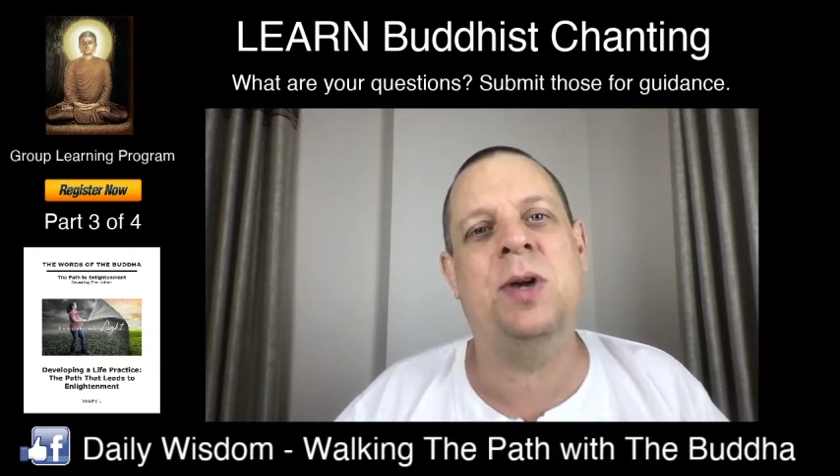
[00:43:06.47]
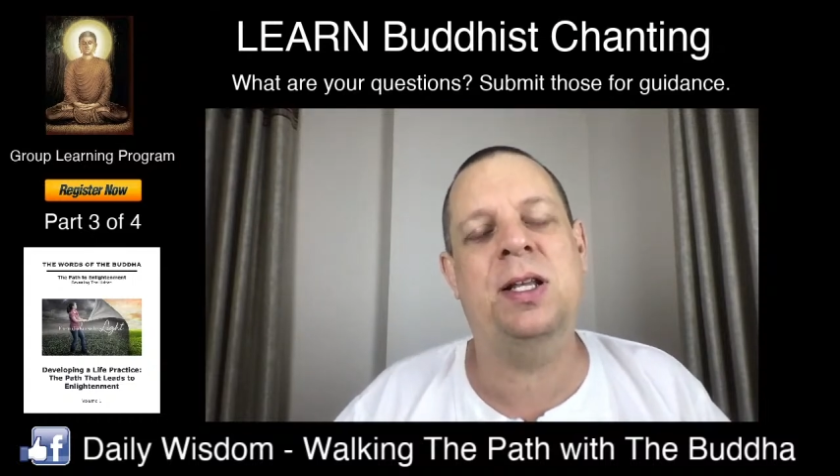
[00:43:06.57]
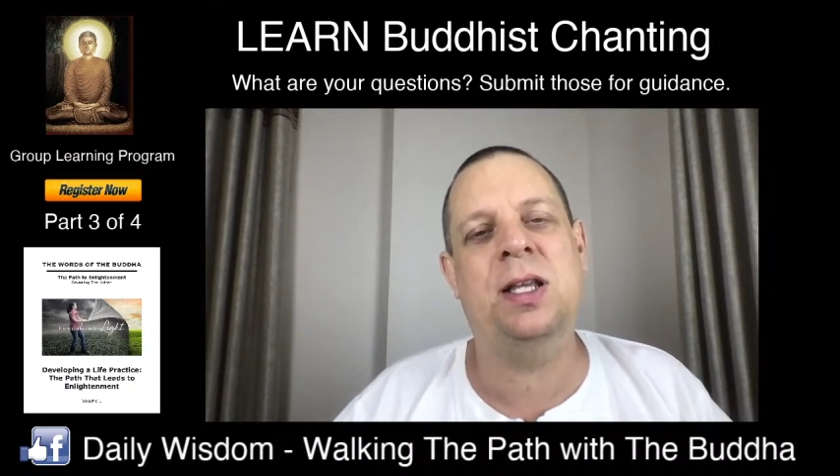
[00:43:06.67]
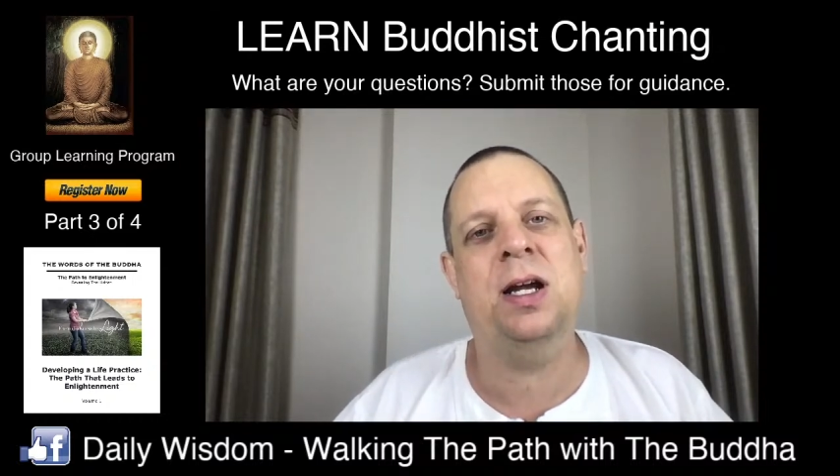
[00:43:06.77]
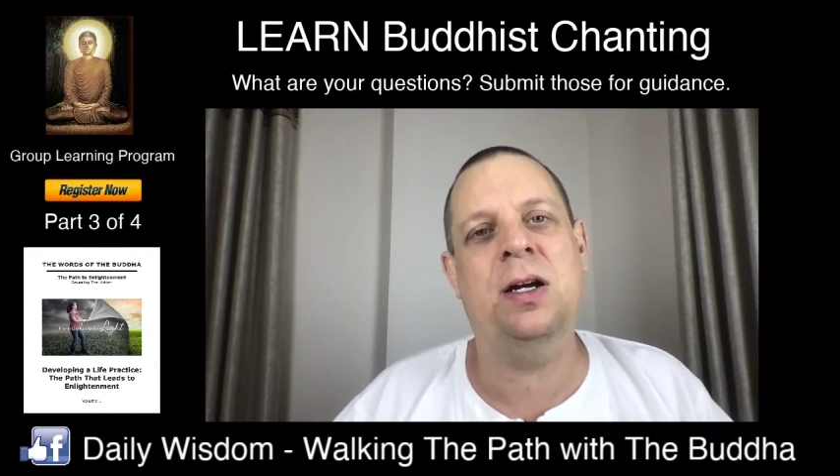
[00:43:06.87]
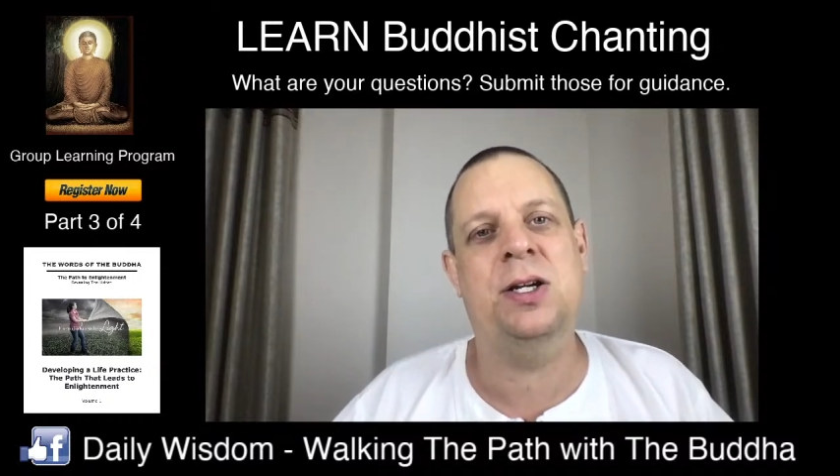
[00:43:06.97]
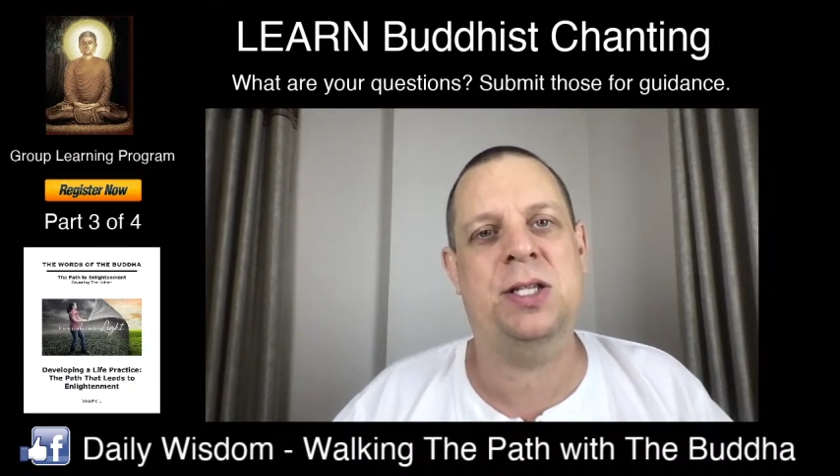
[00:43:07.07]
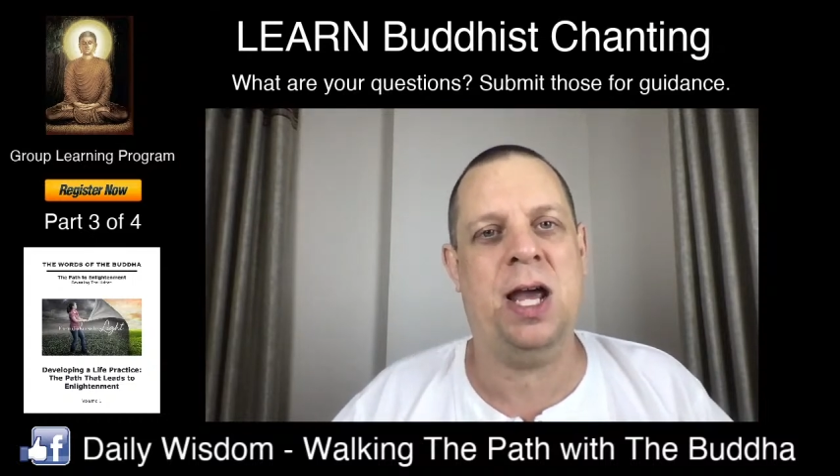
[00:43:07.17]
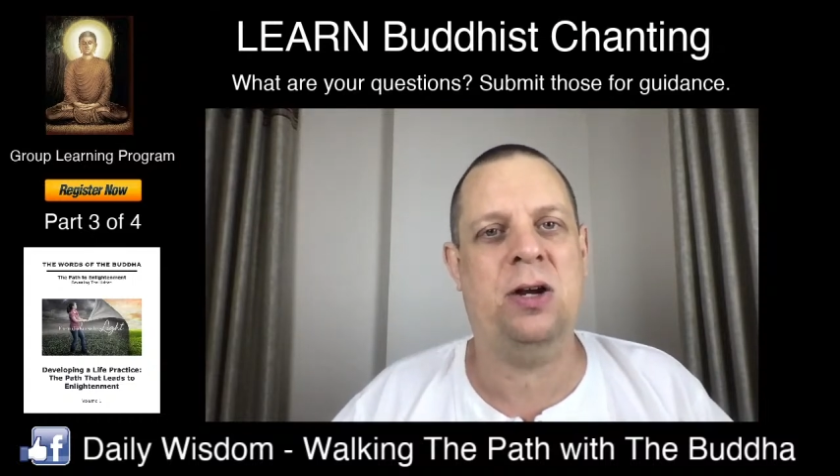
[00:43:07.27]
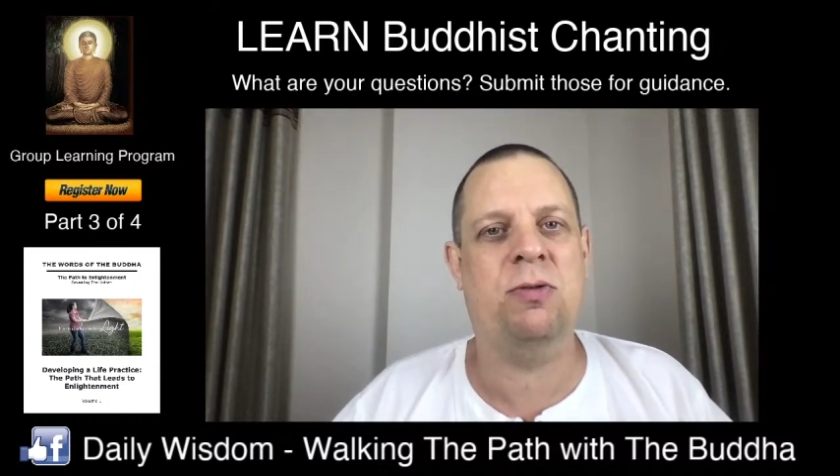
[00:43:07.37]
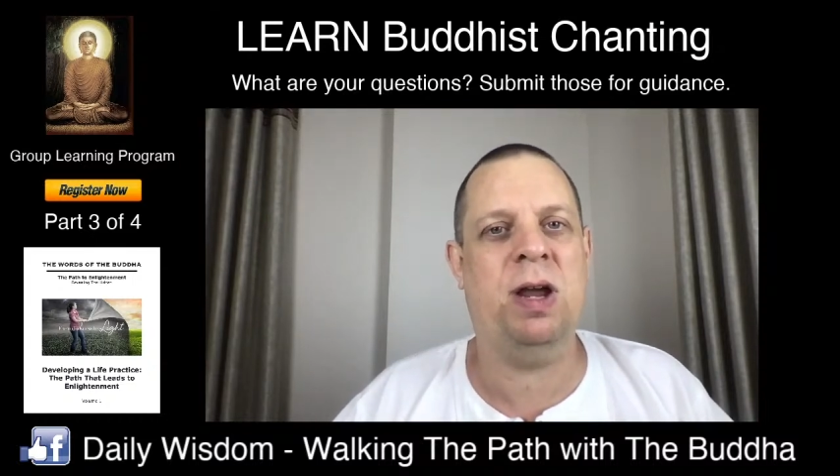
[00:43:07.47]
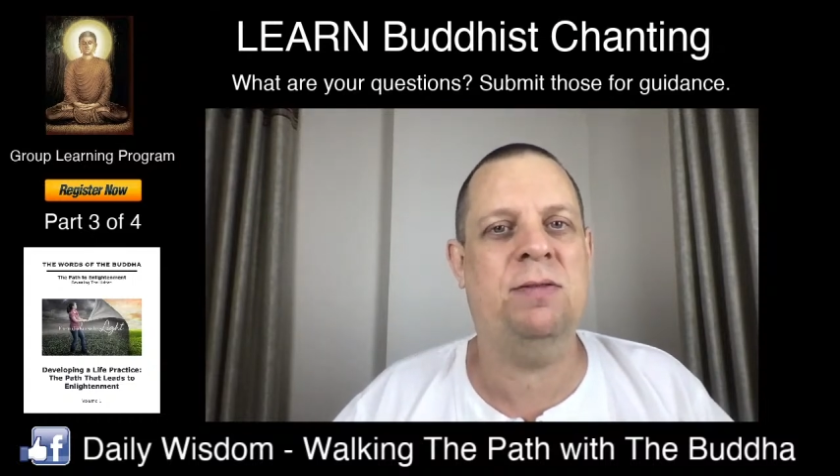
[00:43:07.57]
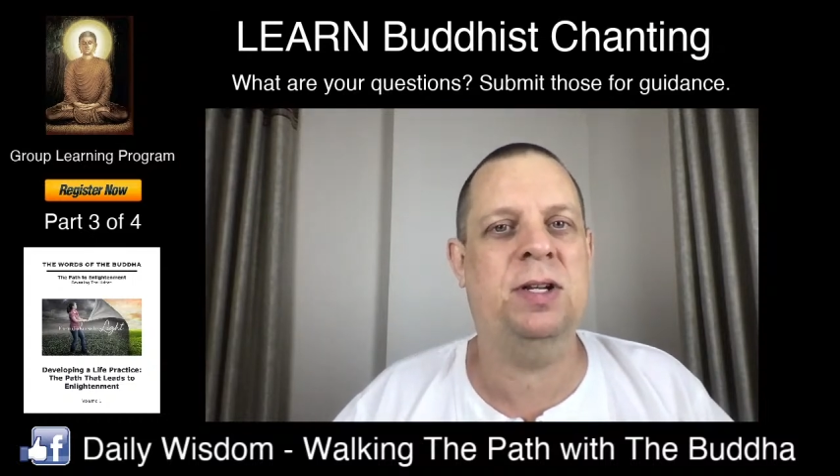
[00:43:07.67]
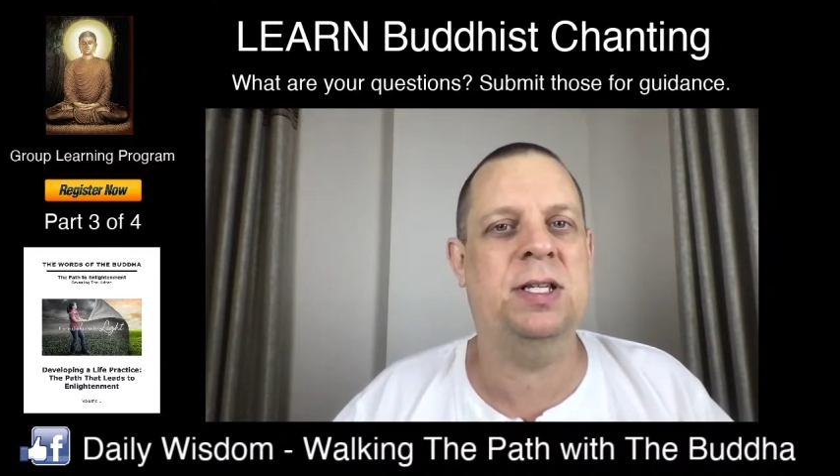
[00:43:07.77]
right there, is that craving,